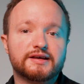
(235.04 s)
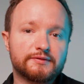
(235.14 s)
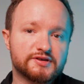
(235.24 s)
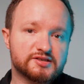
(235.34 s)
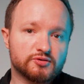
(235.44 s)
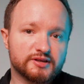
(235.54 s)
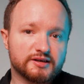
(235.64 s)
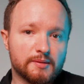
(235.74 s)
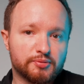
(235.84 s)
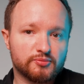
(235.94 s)
I restored a
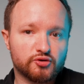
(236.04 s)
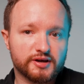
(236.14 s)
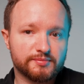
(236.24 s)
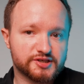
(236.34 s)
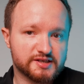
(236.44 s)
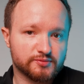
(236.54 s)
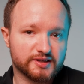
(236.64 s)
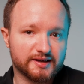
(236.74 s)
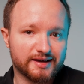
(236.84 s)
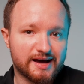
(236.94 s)
couple more images with
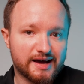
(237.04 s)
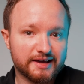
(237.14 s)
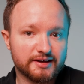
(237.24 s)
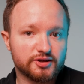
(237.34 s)
AI.